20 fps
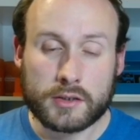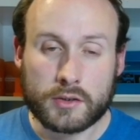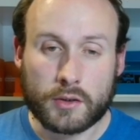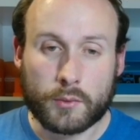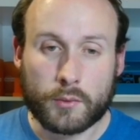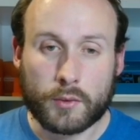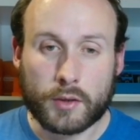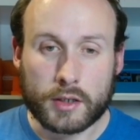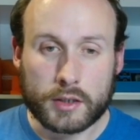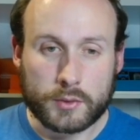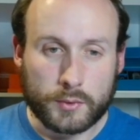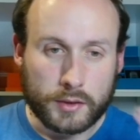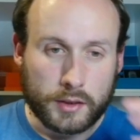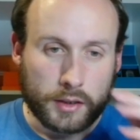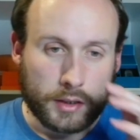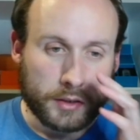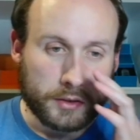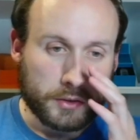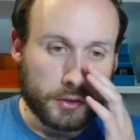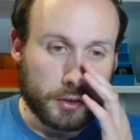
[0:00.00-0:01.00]
That works with
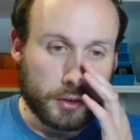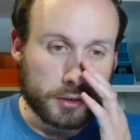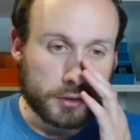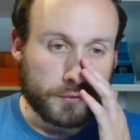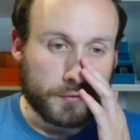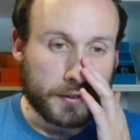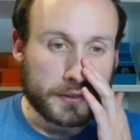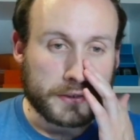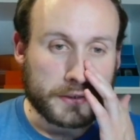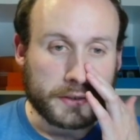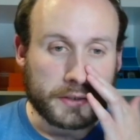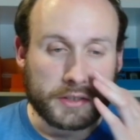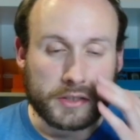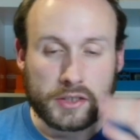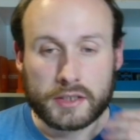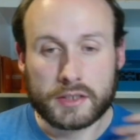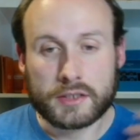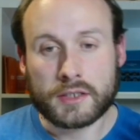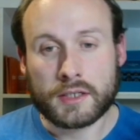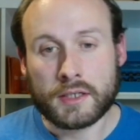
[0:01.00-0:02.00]
the other artifact
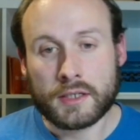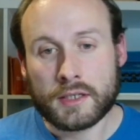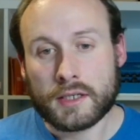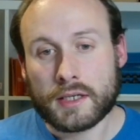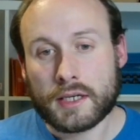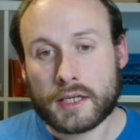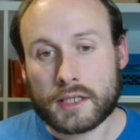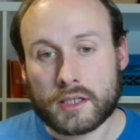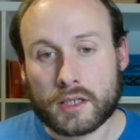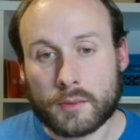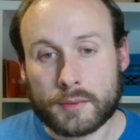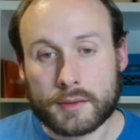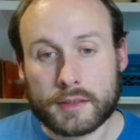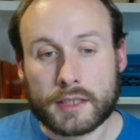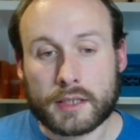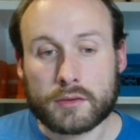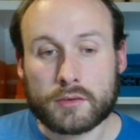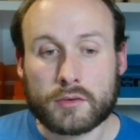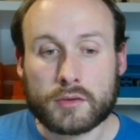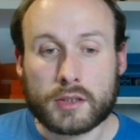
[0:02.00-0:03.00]
synergies coming
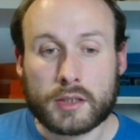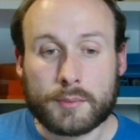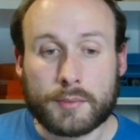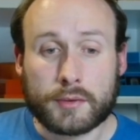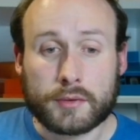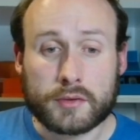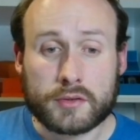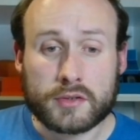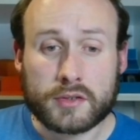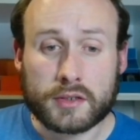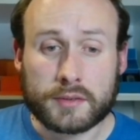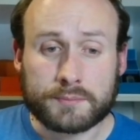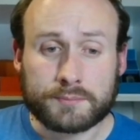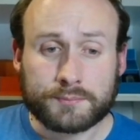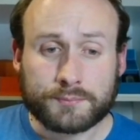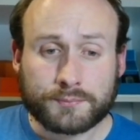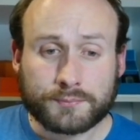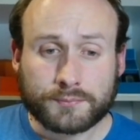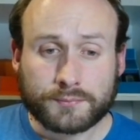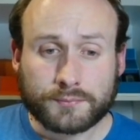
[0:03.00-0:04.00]
down on the opponent's turn.